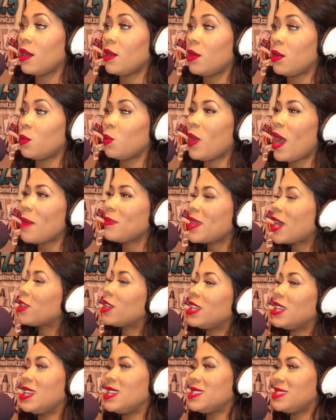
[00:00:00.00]
home. Well, I'm not
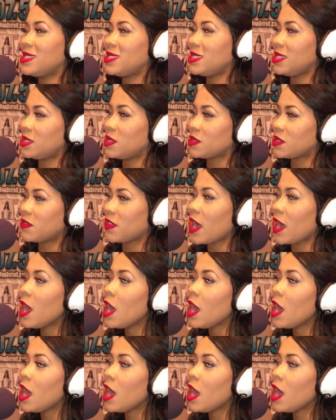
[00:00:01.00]
going to get into details of that.